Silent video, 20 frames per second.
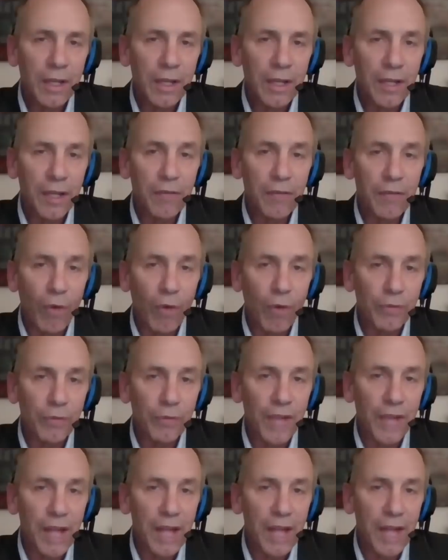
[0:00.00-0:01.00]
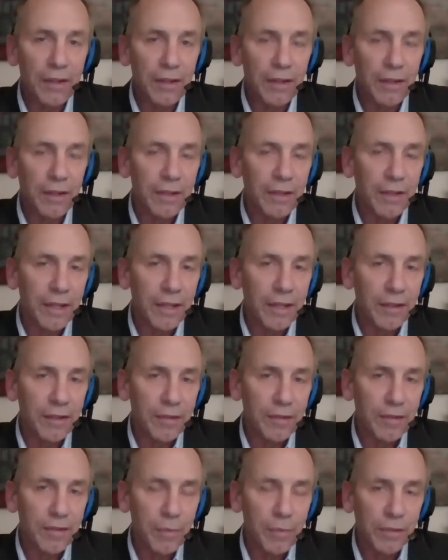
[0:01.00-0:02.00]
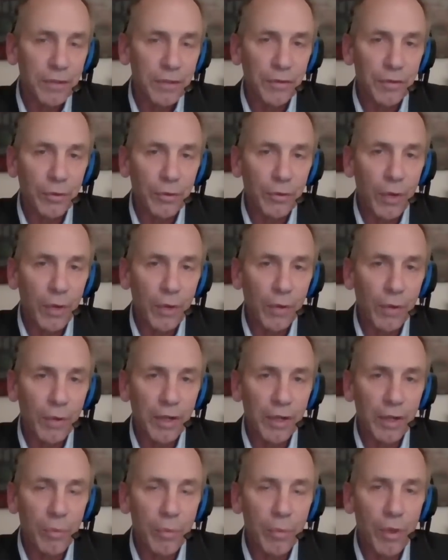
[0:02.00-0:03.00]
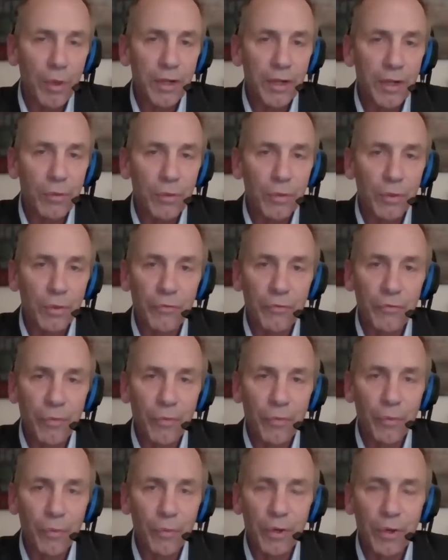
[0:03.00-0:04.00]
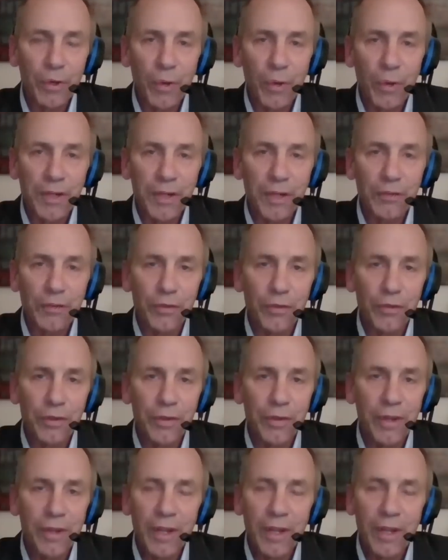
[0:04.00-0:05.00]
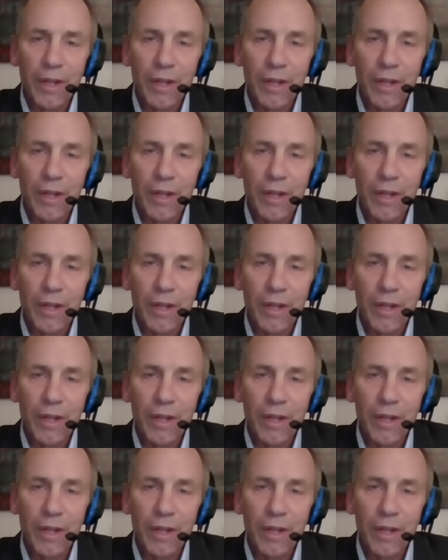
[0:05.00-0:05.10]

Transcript: it involves Canada, and the, the, minister quite rightly pointed out we're we're quite concerned.